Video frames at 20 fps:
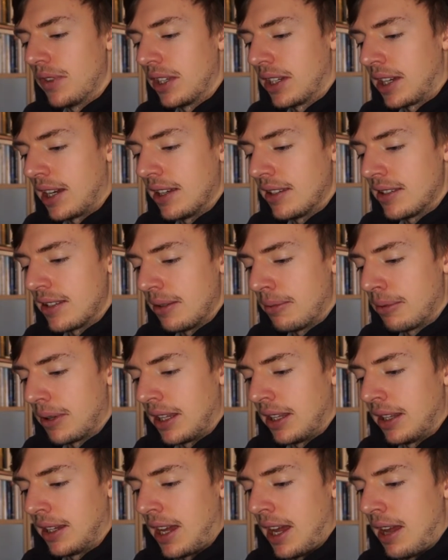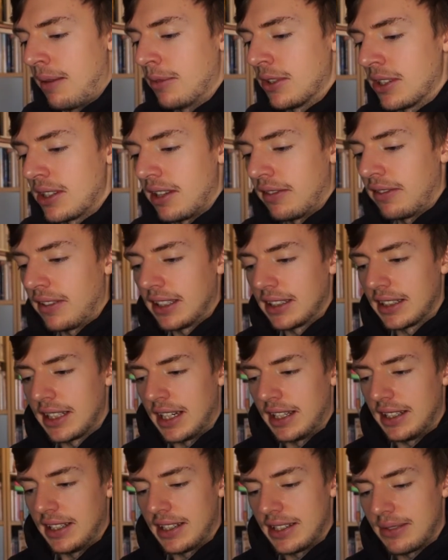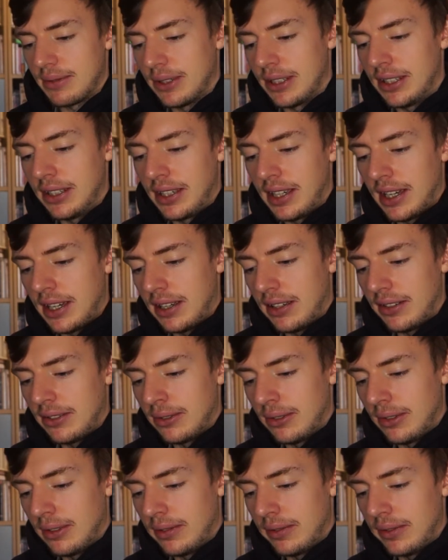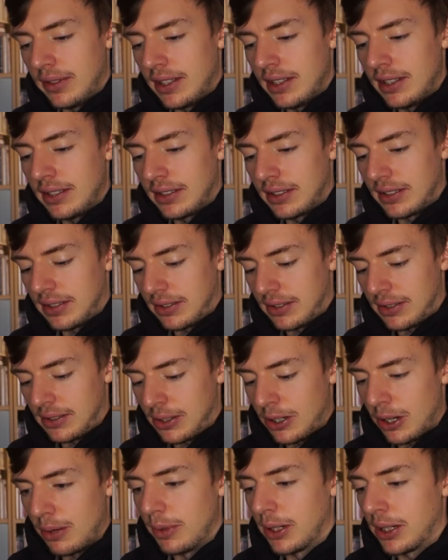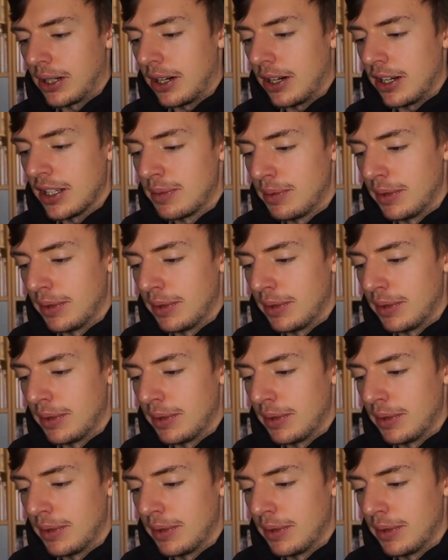kids that play the game and stuff like that, that's why you get all of these common cards.